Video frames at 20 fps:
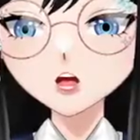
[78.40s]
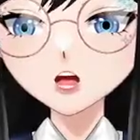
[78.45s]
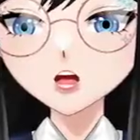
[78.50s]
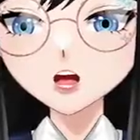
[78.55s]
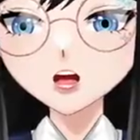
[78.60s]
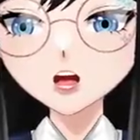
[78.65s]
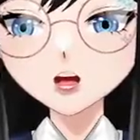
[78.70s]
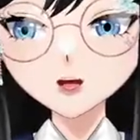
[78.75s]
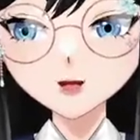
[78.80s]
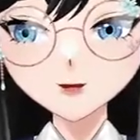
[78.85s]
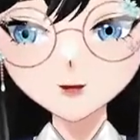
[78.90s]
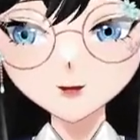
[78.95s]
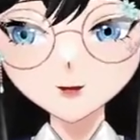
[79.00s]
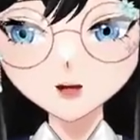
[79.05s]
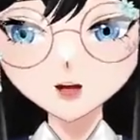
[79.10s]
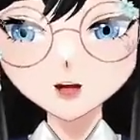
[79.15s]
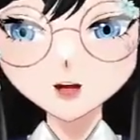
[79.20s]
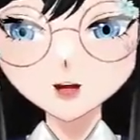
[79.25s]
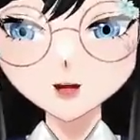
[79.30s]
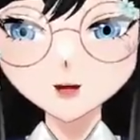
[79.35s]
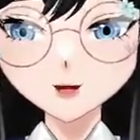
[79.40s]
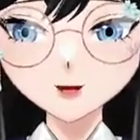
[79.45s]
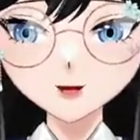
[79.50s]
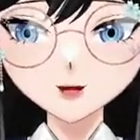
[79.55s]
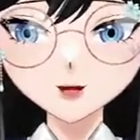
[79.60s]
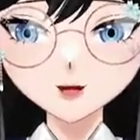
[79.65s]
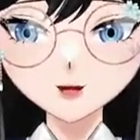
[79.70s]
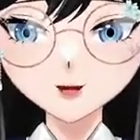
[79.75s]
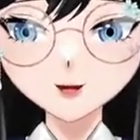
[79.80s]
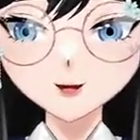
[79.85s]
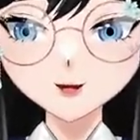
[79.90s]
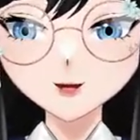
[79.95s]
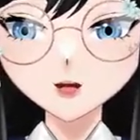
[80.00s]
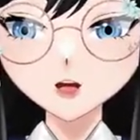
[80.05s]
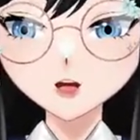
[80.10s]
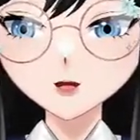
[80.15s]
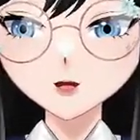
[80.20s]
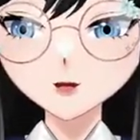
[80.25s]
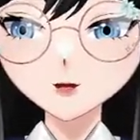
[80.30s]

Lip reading: All right, hello.